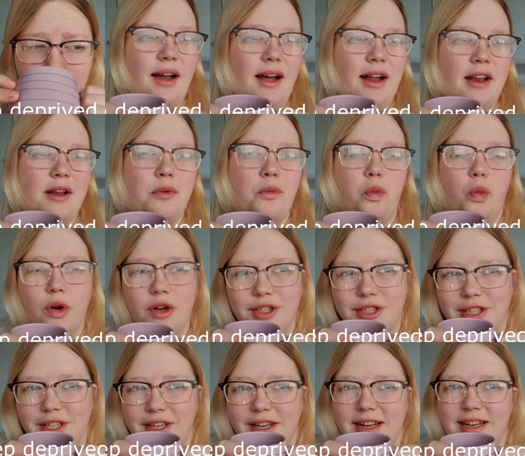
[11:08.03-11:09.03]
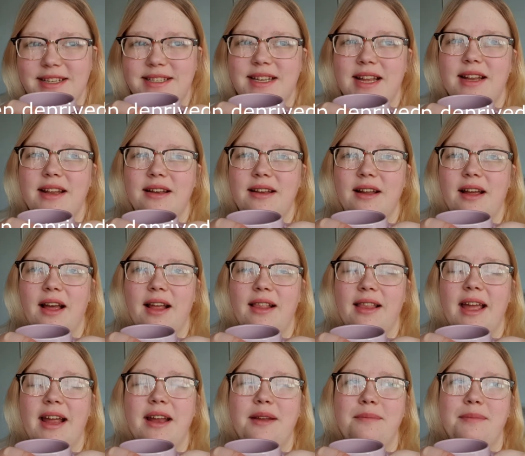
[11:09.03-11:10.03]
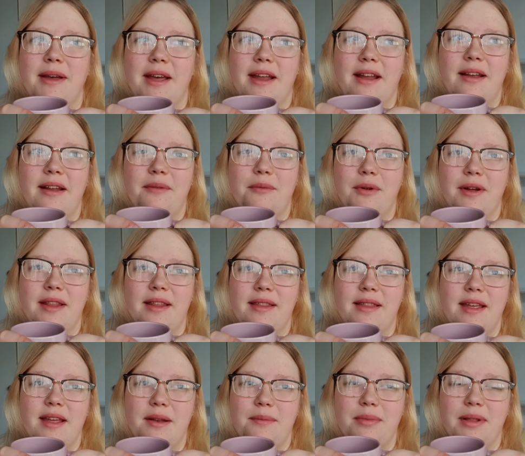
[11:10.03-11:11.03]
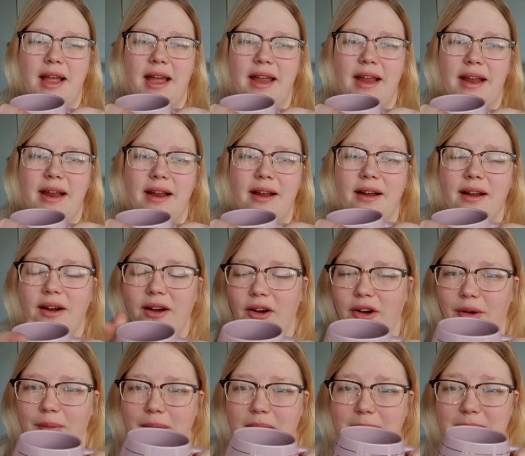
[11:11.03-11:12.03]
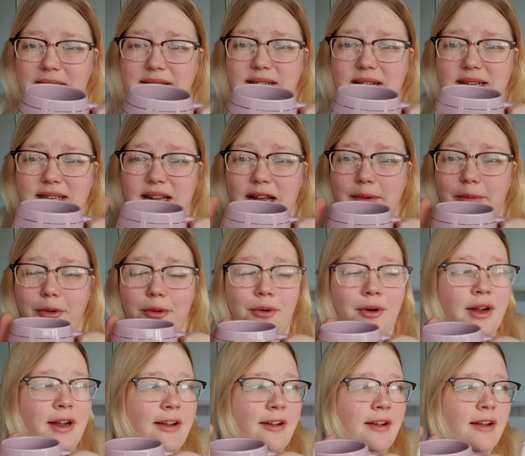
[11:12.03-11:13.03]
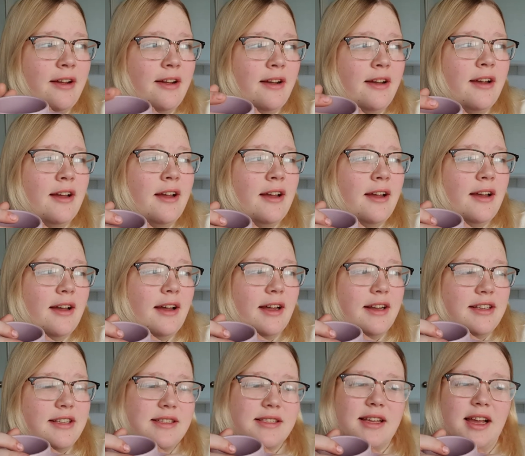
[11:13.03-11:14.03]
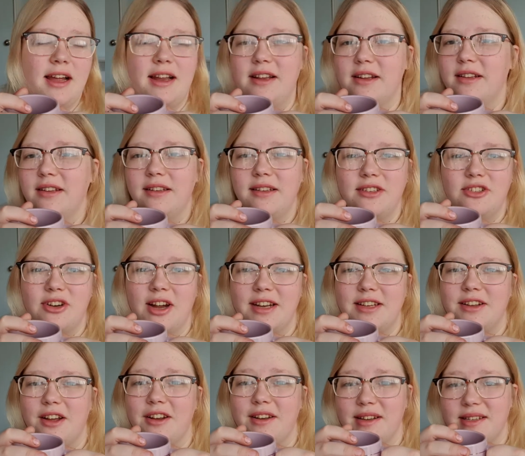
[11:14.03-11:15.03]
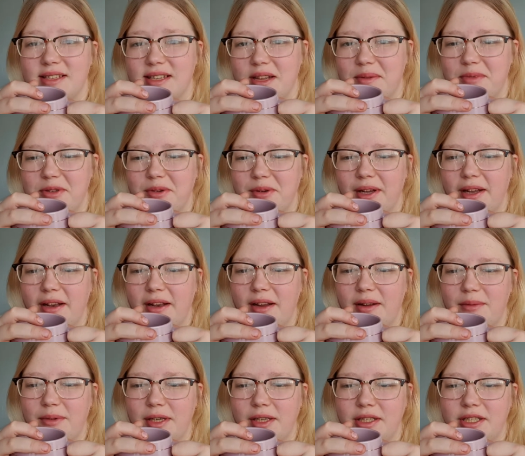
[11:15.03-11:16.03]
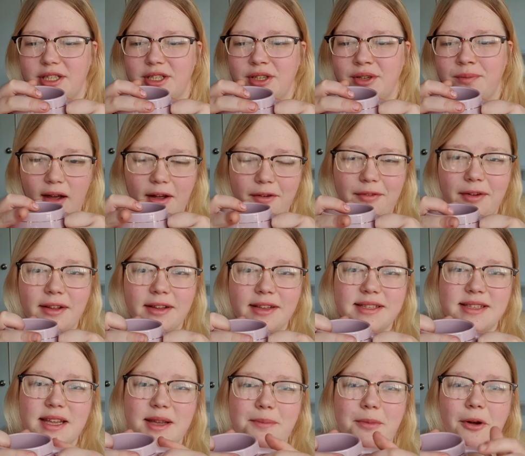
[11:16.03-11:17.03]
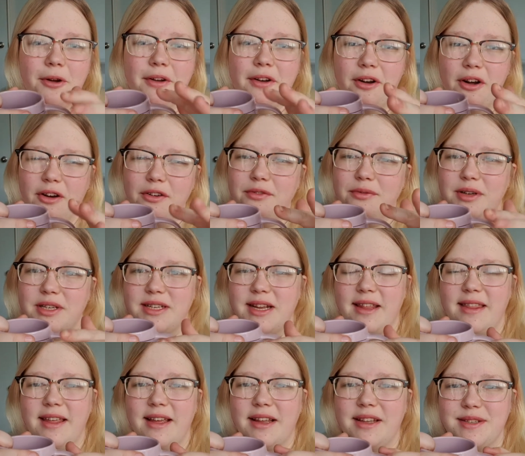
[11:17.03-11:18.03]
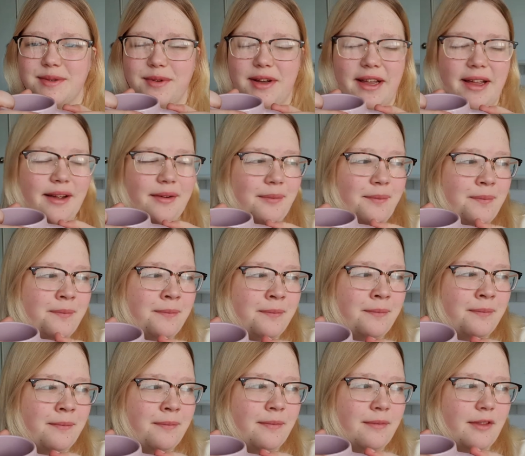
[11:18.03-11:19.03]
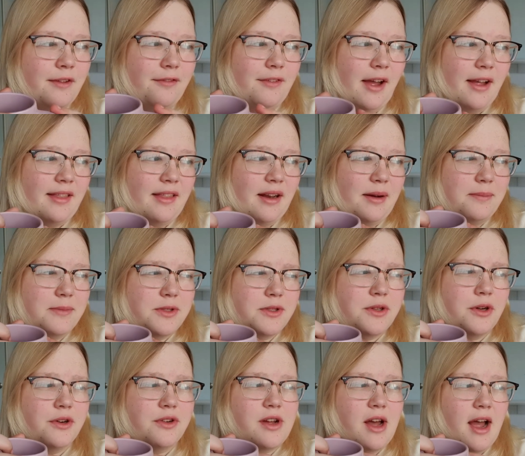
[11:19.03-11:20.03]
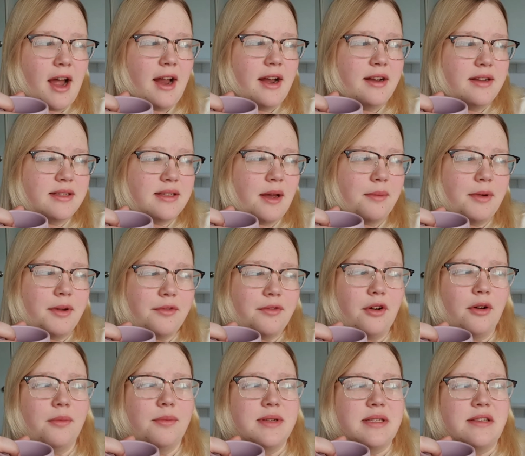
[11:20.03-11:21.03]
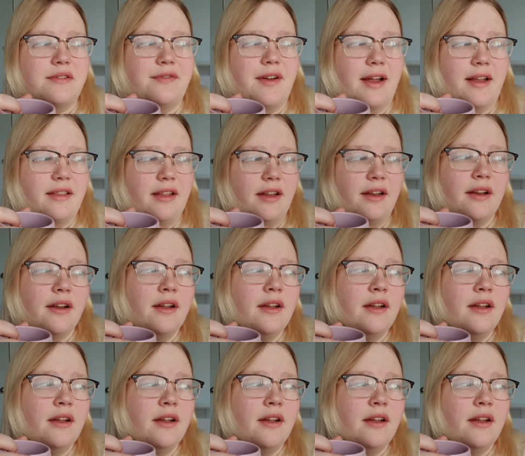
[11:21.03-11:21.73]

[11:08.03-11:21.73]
I didn't watch it. I sat, I laid in bed with it playing on my bedside table and just kind of tried to go to sleep to it, which I fell asleep on and off, which I think is where the fact that I'm so tired is coming from, is the fact that